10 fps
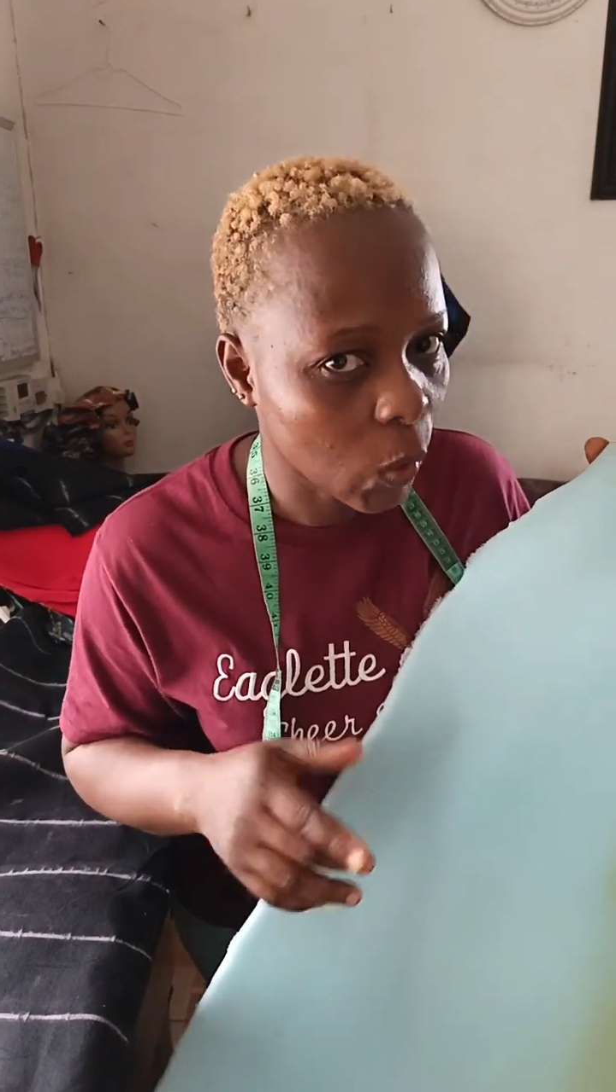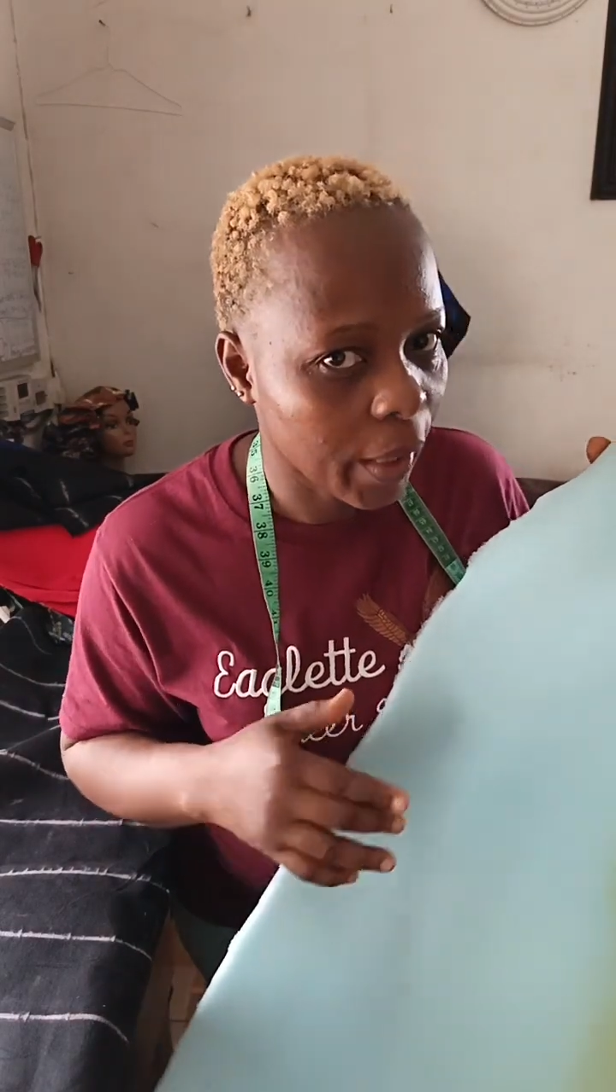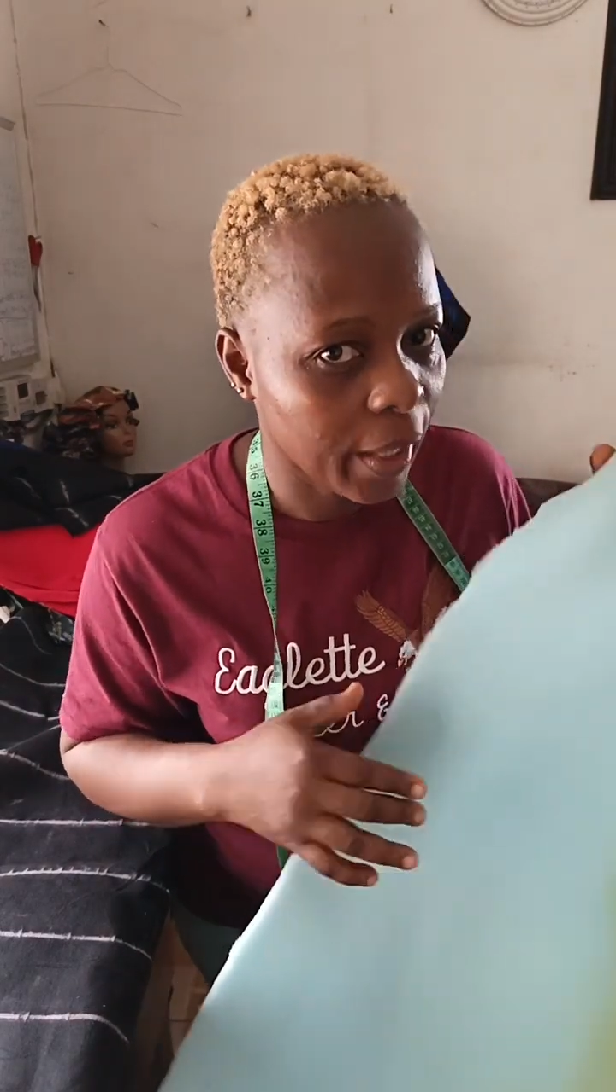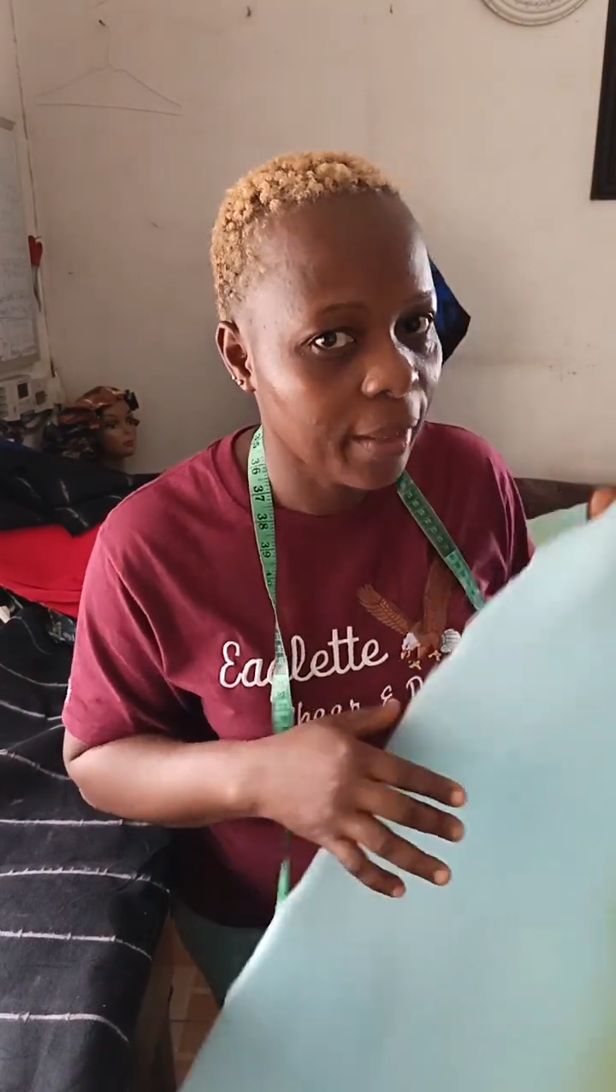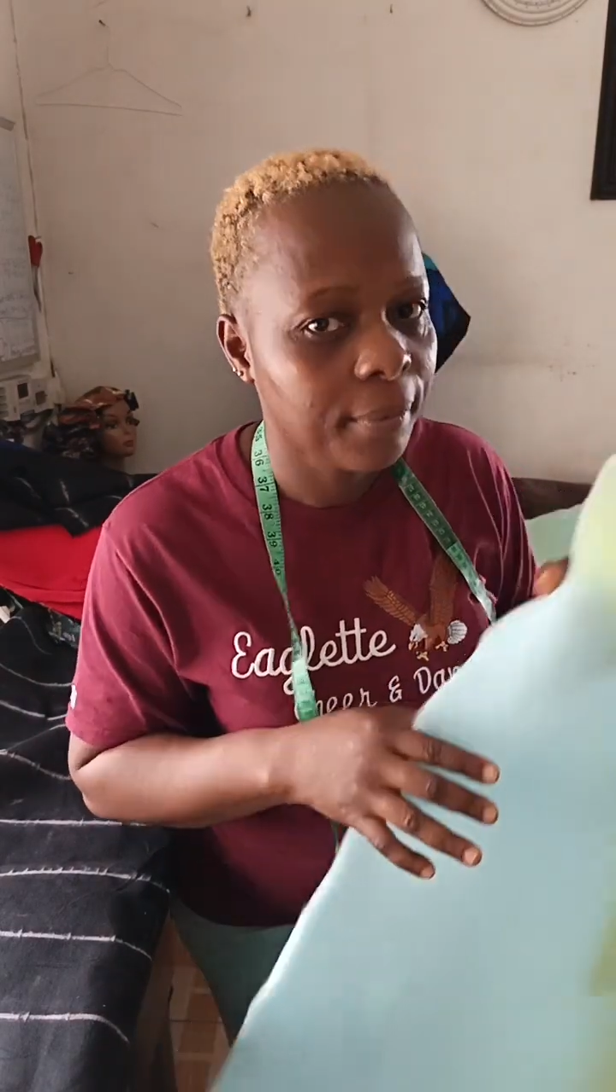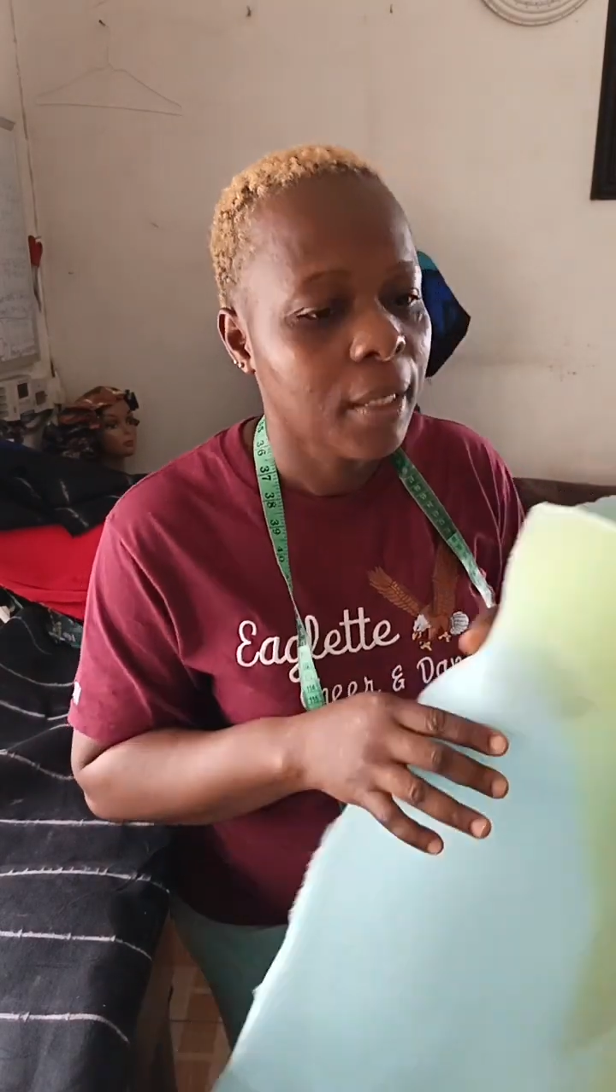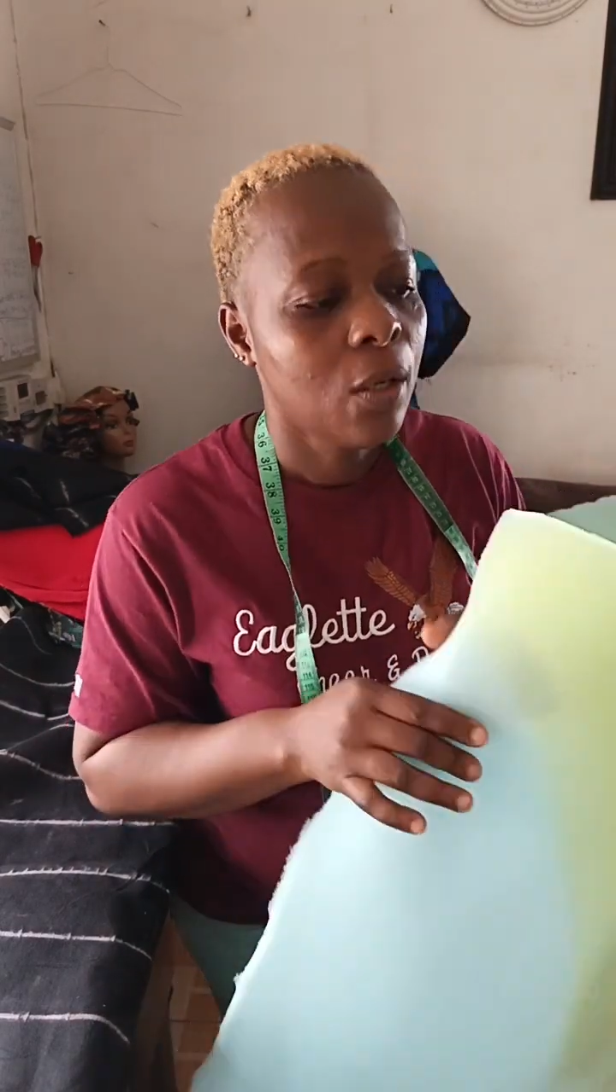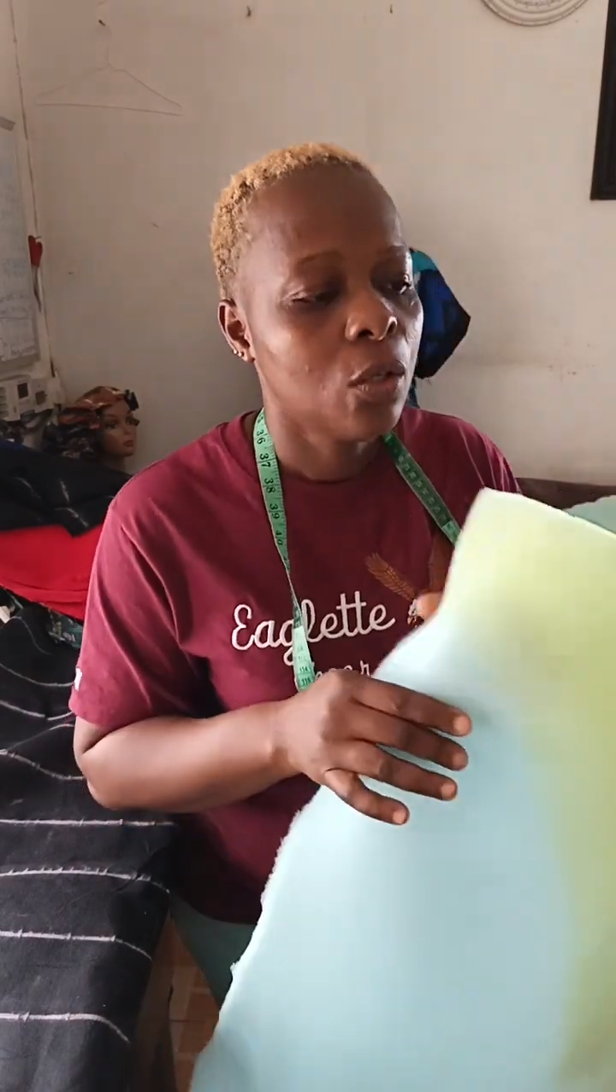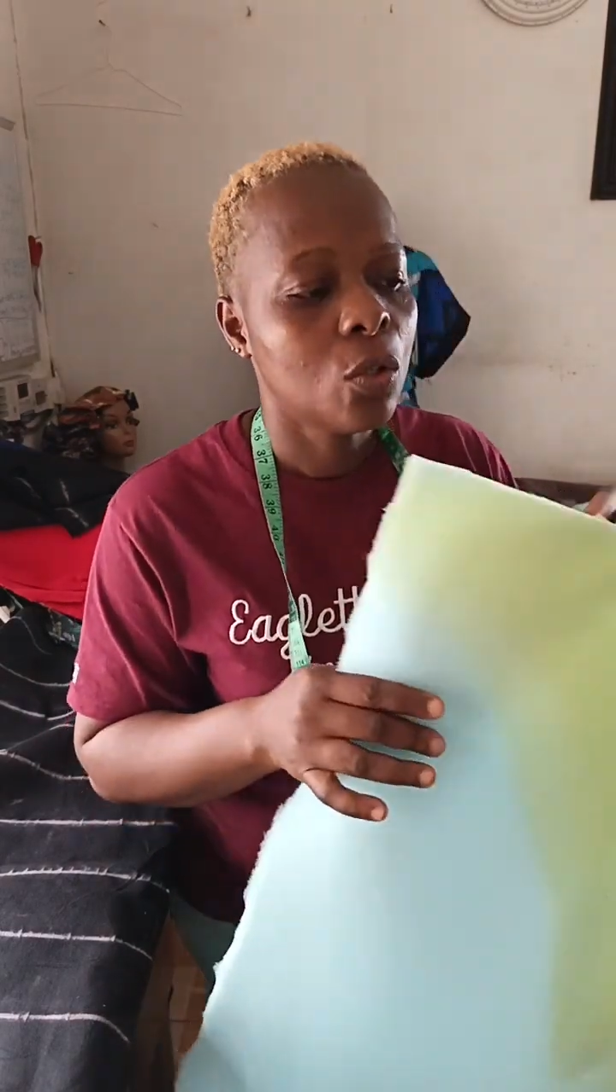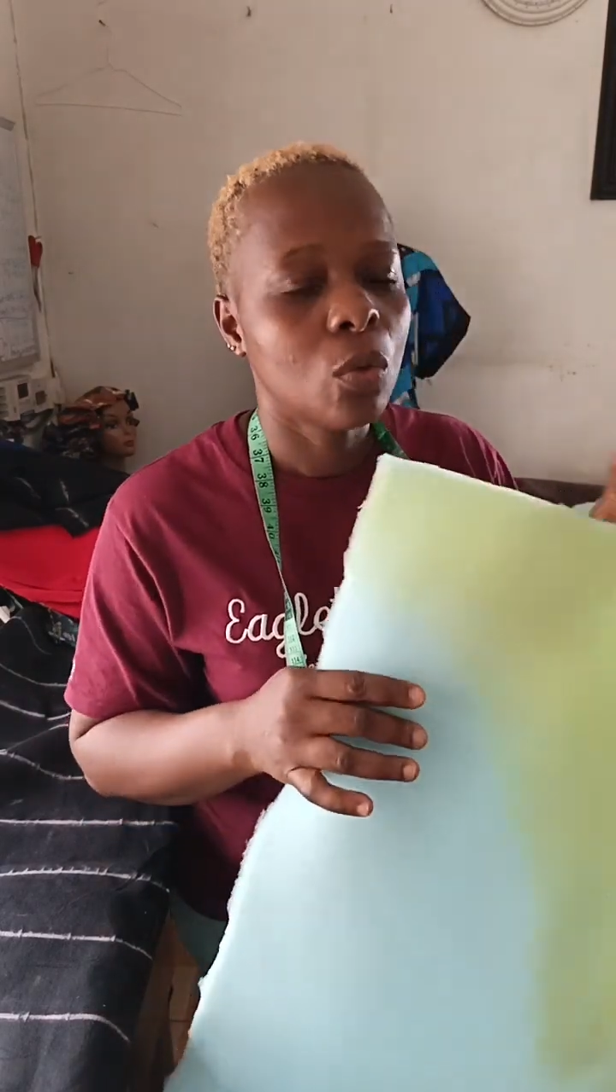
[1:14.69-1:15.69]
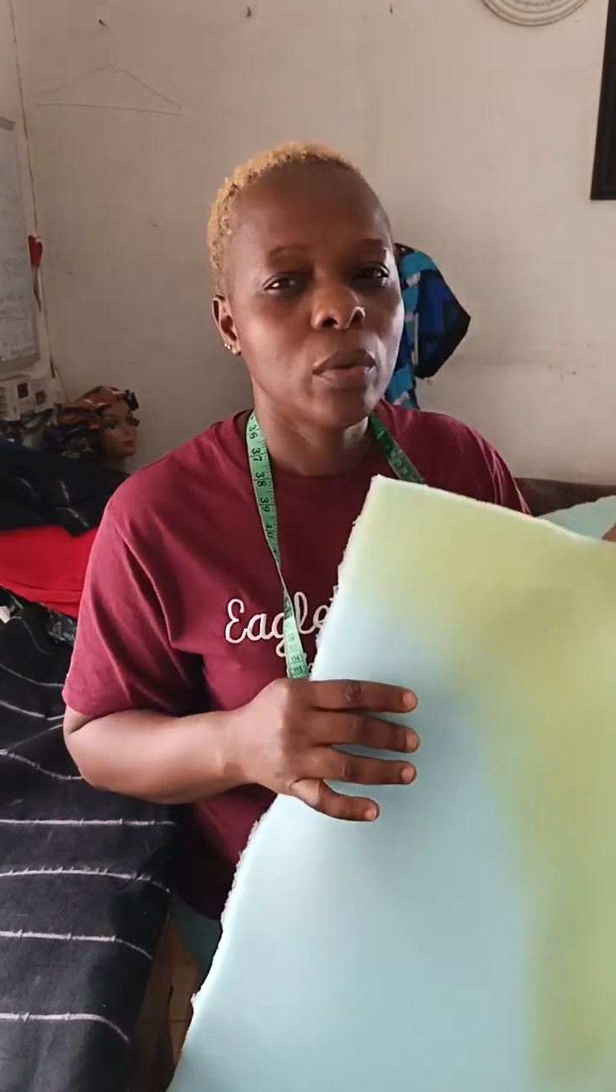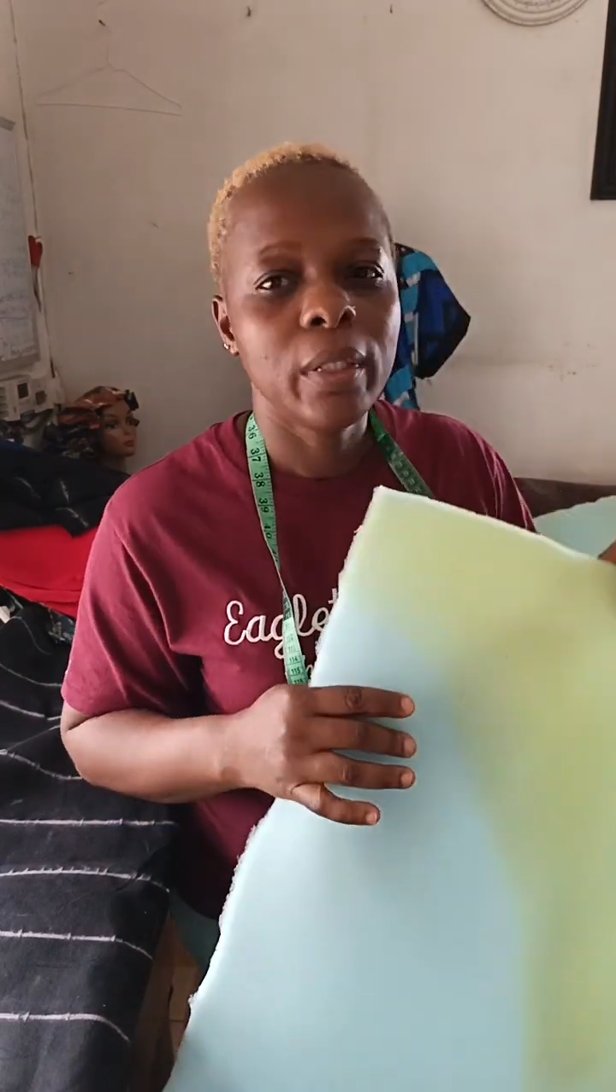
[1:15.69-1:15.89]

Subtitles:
Okay, so